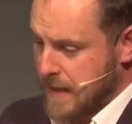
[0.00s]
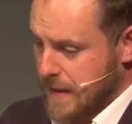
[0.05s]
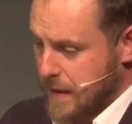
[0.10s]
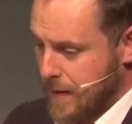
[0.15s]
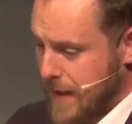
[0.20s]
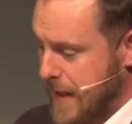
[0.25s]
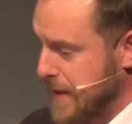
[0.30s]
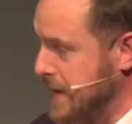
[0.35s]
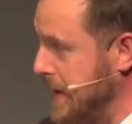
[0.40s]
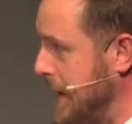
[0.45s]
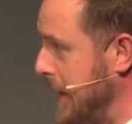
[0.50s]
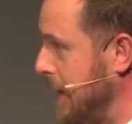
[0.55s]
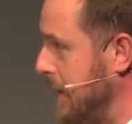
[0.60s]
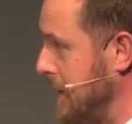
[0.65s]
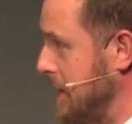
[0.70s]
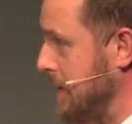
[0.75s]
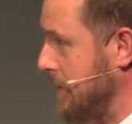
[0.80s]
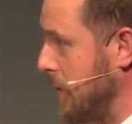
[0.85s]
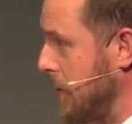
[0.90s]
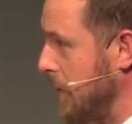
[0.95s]
Now, I'll end here,
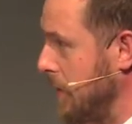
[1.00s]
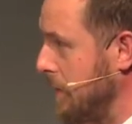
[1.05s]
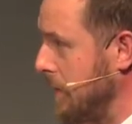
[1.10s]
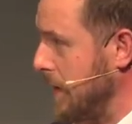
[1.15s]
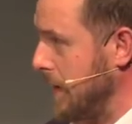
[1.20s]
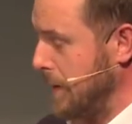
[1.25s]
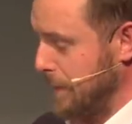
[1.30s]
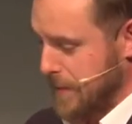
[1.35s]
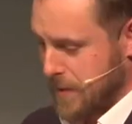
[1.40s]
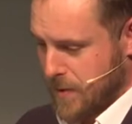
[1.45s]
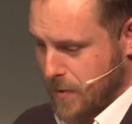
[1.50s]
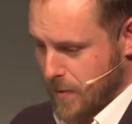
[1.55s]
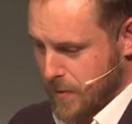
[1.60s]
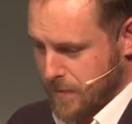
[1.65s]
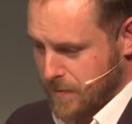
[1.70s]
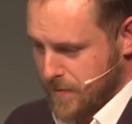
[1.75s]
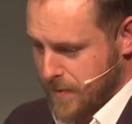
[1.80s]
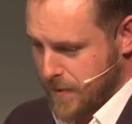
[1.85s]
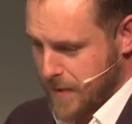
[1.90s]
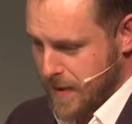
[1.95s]
because I've gone on a little bit too long,
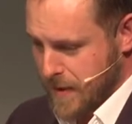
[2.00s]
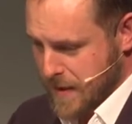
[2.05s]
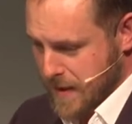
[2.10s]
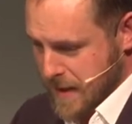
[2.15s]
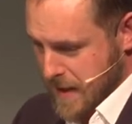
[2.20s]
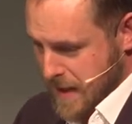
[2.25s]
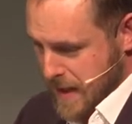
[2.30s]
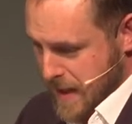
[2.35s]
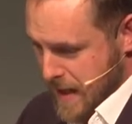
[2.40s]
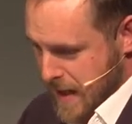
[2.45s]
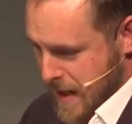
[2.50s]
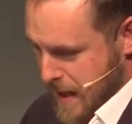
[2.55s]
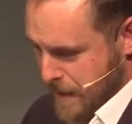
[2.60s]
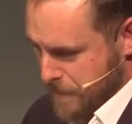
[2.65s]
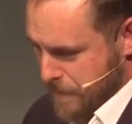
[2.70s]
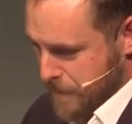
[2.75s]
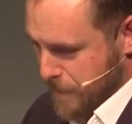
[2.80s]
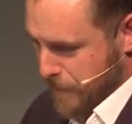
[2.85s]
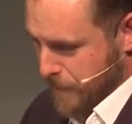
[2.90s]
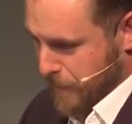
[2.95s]
sorry.
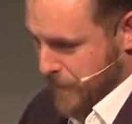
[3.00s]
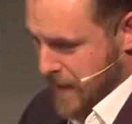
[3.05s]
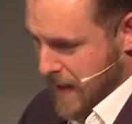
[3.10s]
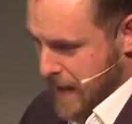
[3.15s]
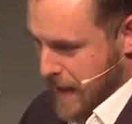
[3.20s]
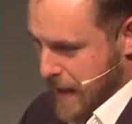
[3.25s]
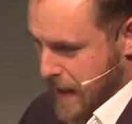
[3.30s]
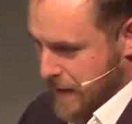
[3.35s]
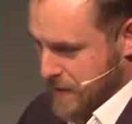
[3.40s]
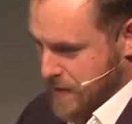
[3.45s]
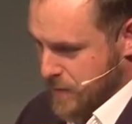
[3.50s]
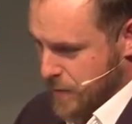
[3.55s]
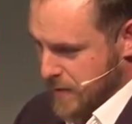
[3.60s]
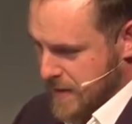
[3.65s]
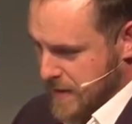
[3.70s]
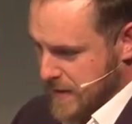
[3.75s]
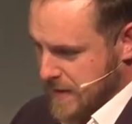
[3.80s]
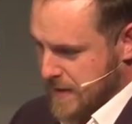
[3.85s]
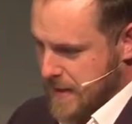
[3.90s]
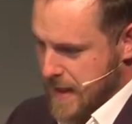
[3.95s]
I just
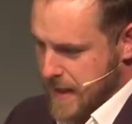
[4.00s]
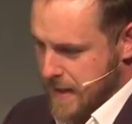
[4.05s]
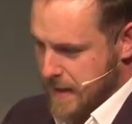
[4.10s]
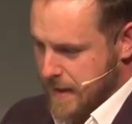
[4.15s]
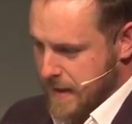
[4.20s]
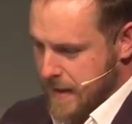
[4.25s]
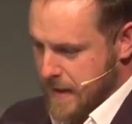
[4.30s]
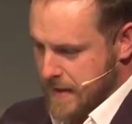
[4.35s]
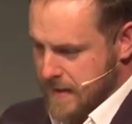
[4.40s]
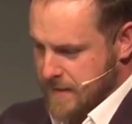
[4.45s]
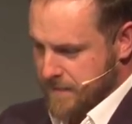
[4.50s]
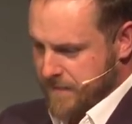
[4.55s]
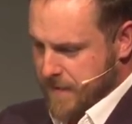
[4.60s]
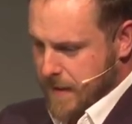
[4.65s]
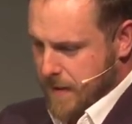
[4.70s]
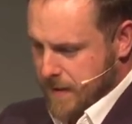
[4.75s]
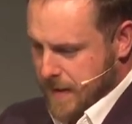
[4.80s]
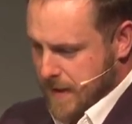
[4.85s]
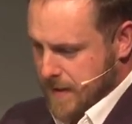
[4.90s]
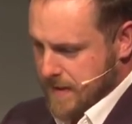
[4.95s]
wanted to say, as a
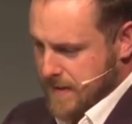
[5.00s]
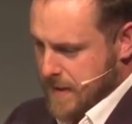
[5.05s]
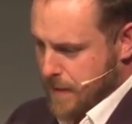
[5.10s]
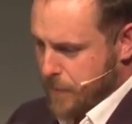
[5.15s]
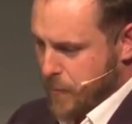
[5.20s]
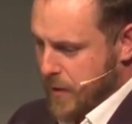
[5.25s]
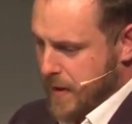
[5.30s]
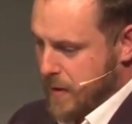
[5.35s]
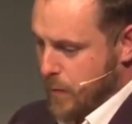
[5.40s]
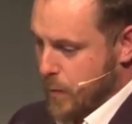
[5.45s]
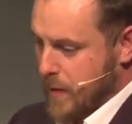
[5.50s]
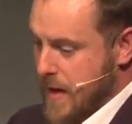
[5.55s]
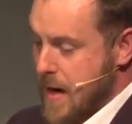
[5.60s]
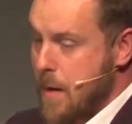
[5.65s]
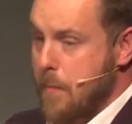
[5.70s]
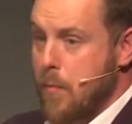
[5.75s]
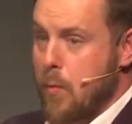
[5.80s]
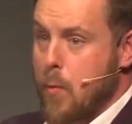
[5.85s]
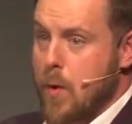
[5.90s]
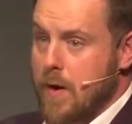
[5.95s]
final kind of summary, we're
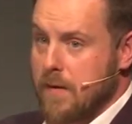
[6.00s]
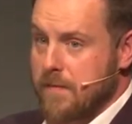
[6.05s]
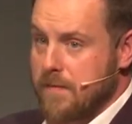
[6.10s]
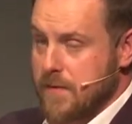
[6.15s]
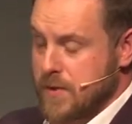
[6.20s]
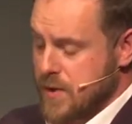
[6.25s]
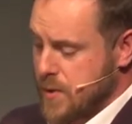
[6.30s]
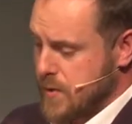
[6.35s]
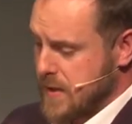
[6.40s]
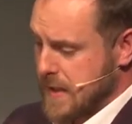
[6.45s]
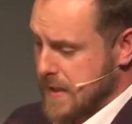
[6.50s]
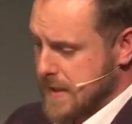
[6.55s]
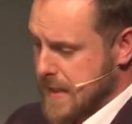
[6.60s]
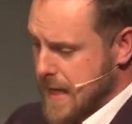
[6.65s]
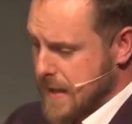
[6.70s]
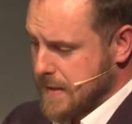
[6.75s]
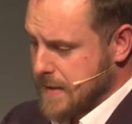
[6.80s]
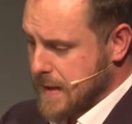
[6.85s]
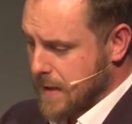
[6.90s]
number one for duty and tax